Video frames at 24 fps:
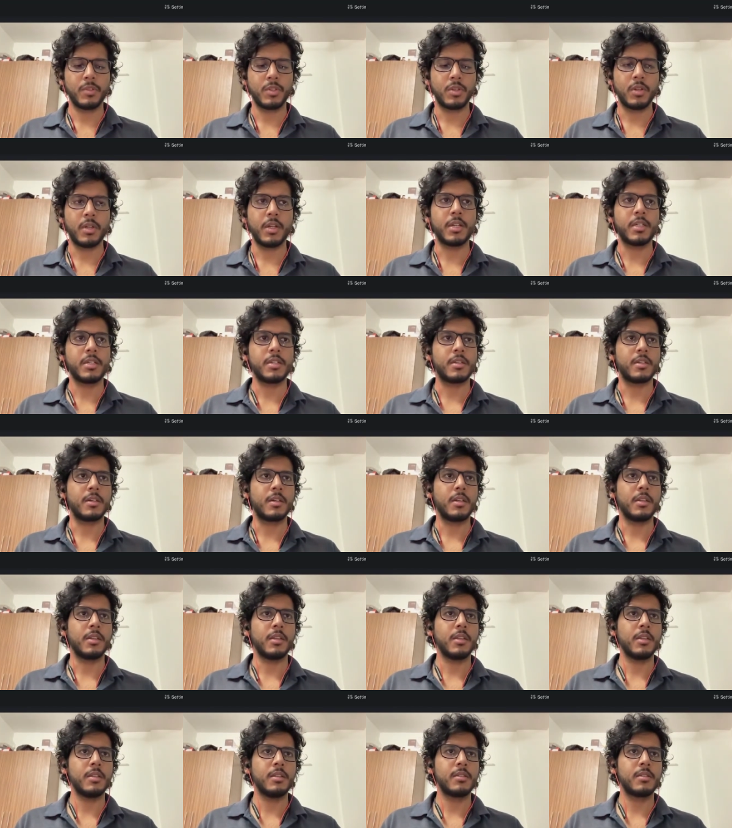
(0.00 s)
Let's
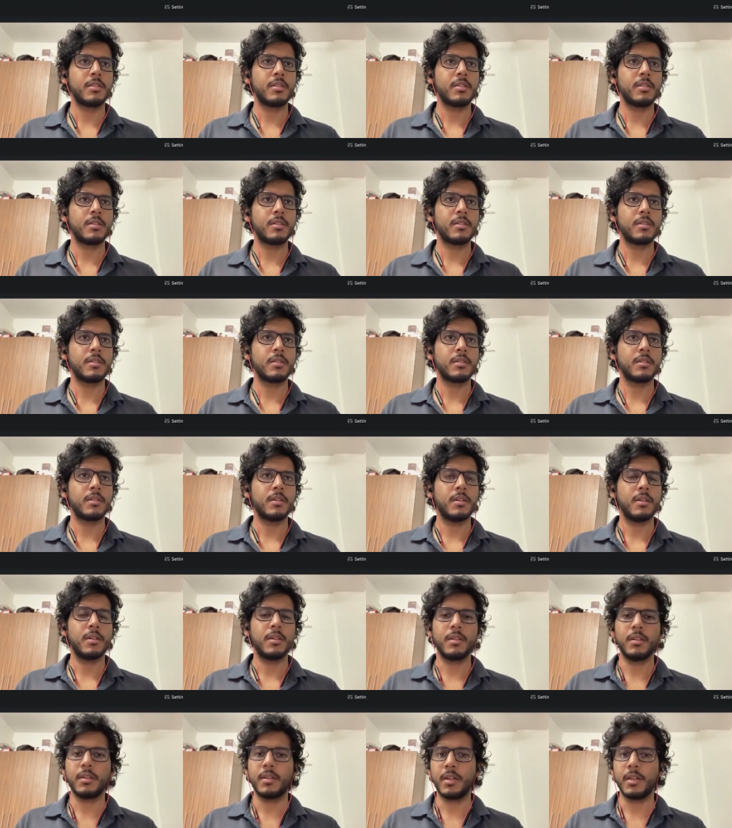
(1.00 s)
run this.
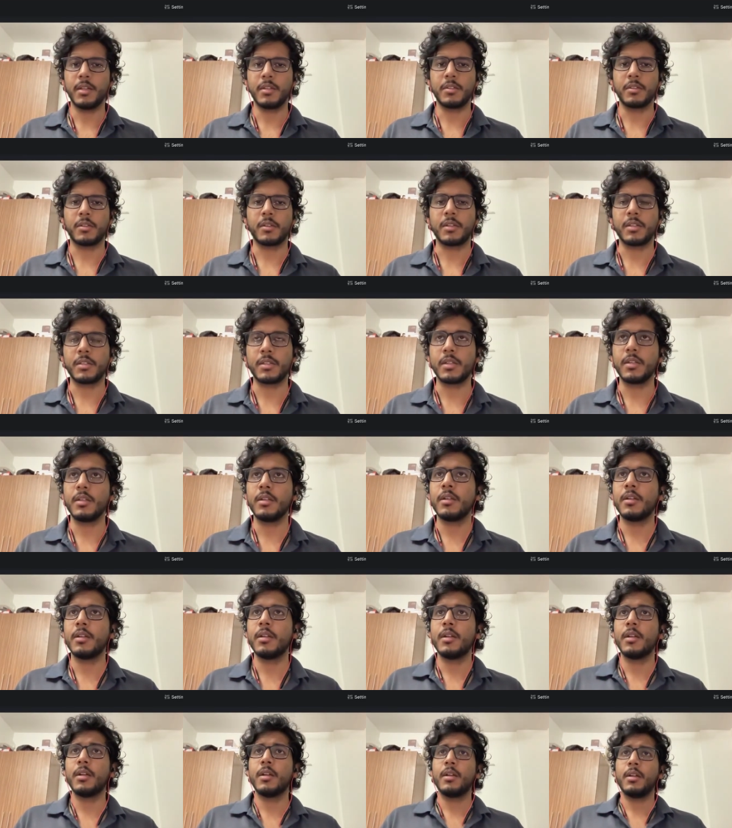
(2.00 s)
As you can see,
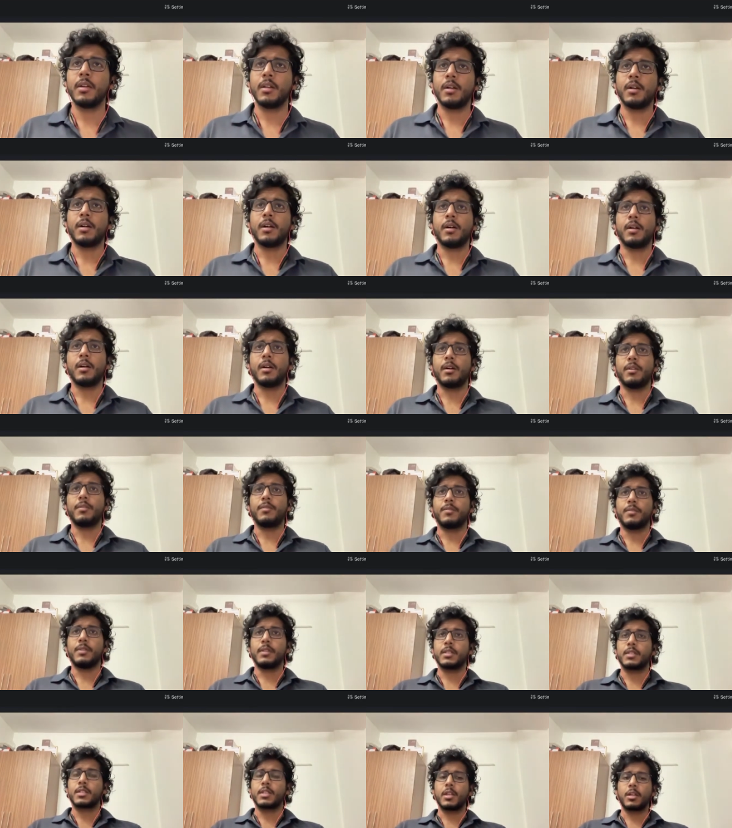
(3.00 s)

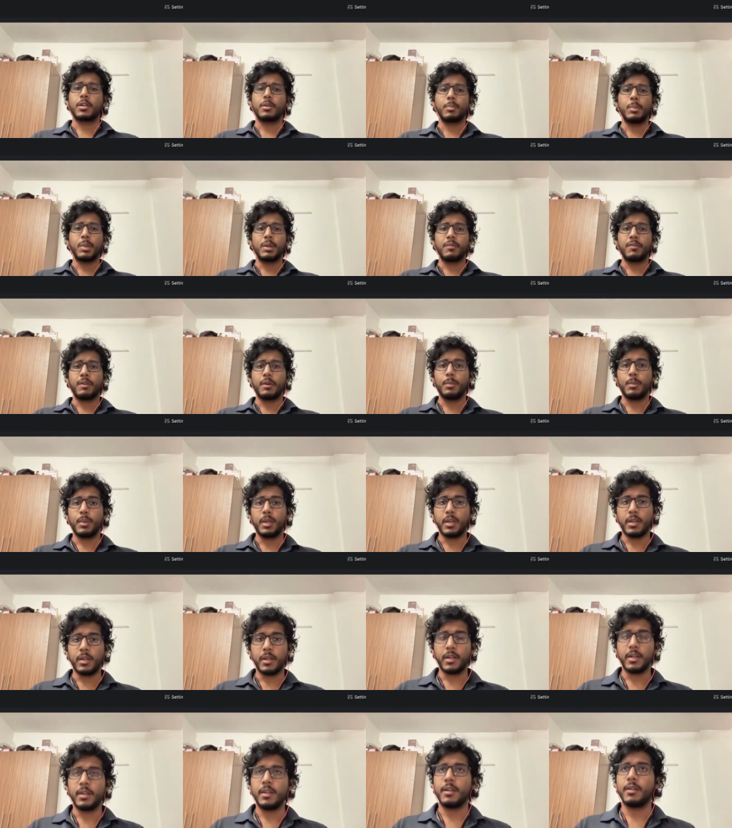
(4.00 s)
first argument will be an
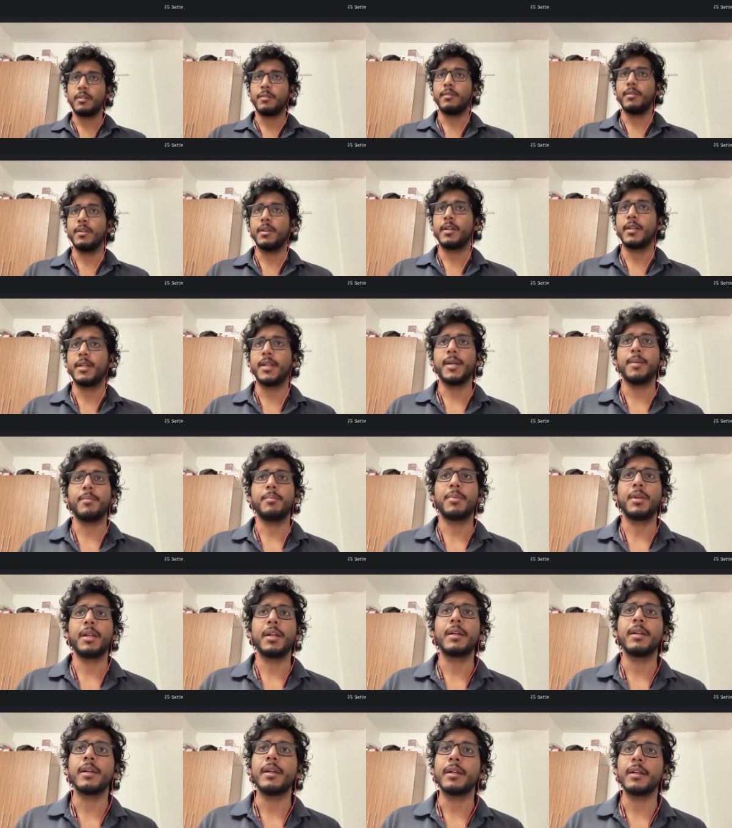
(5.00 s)
array with
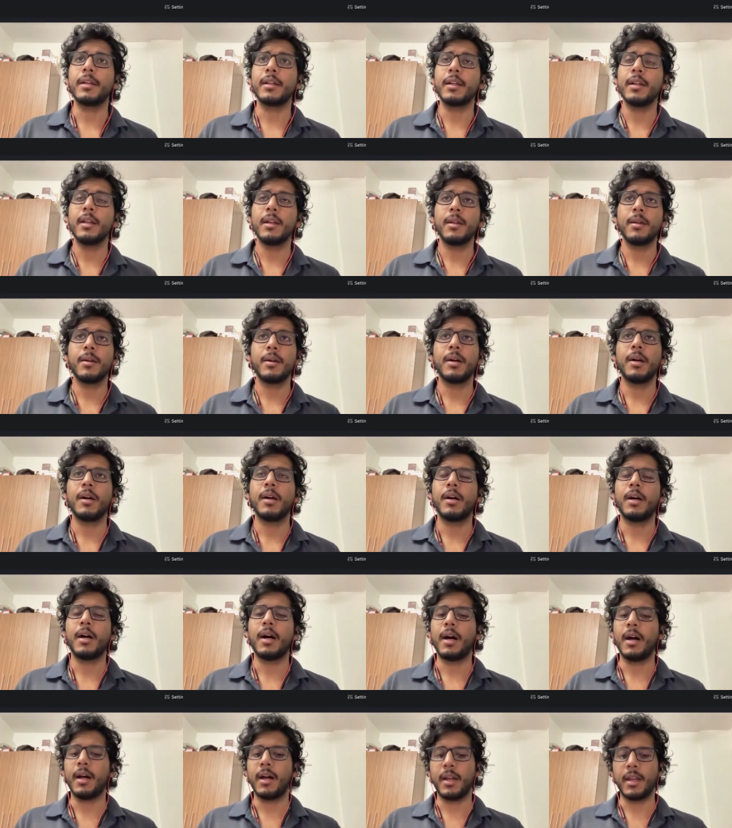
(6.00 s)
template literal.
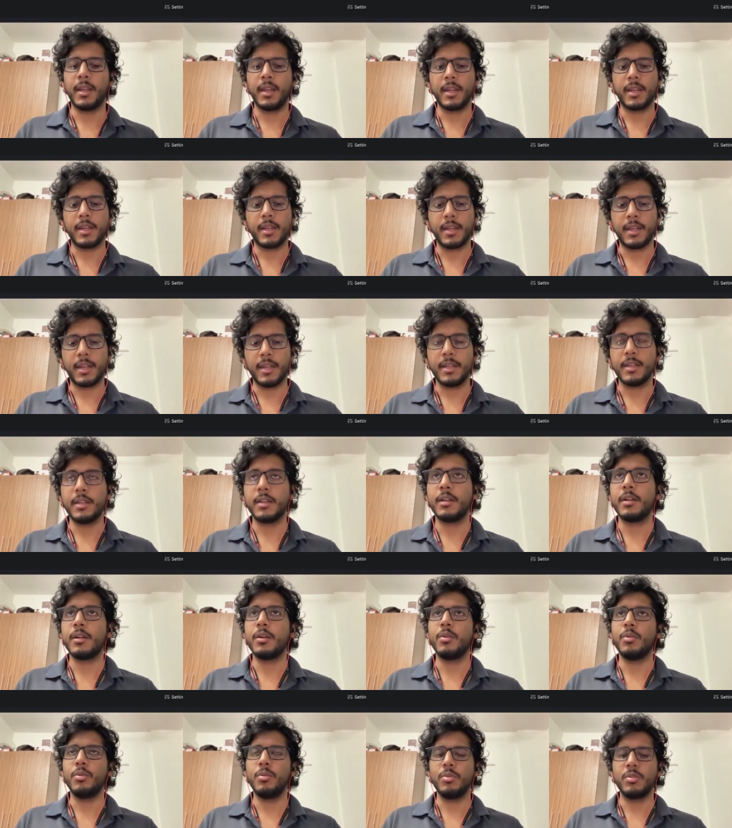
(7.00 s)
I
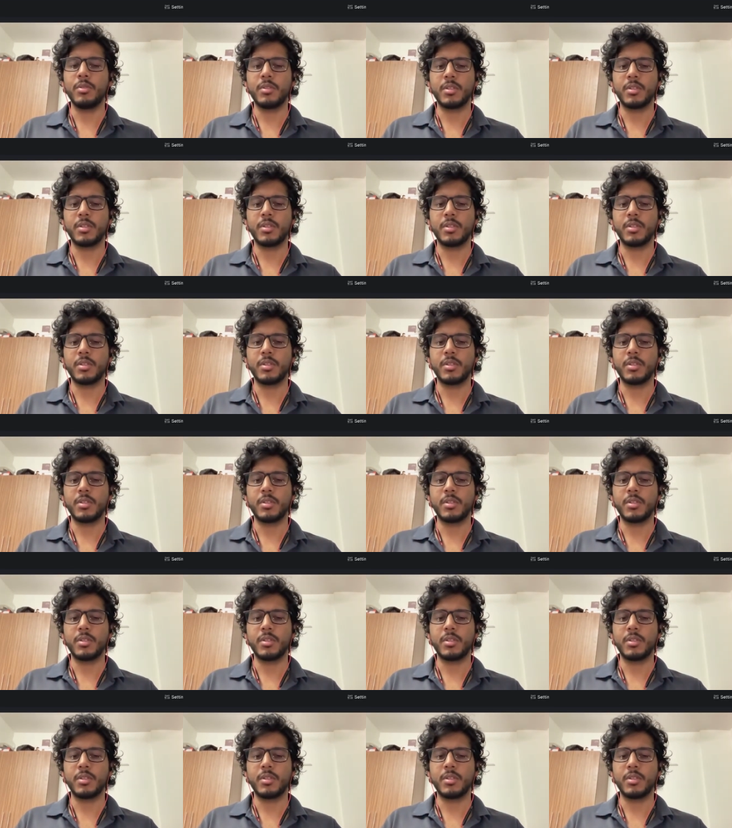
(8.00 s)
can do